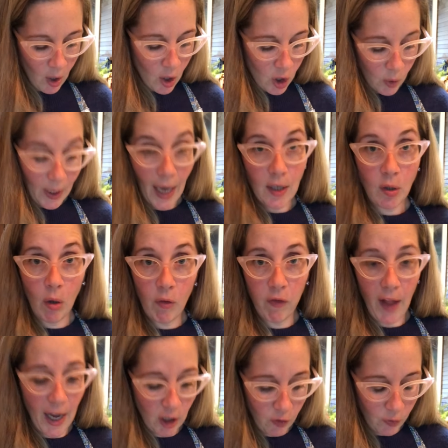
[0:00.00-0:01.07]
So yeah, it's called
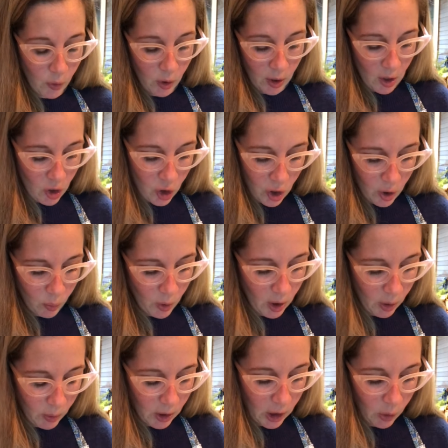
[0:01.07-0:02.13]
Flash Food, and it's just a
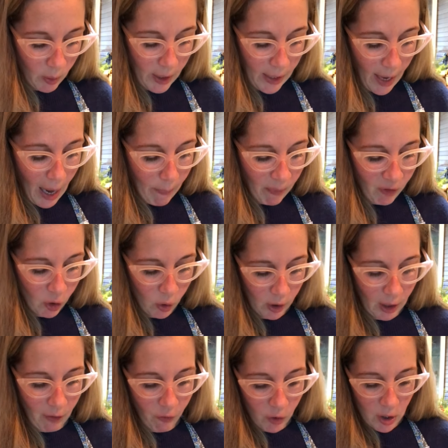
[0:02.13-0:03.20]
really, really great app if you're
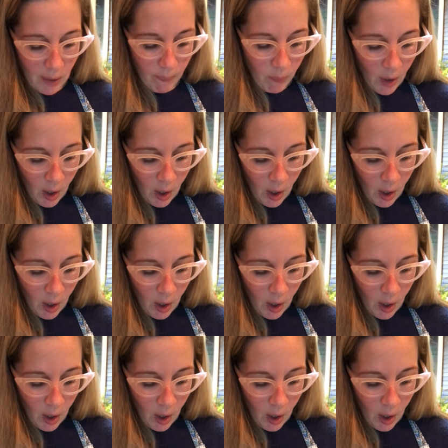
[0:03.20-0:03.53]
looking for some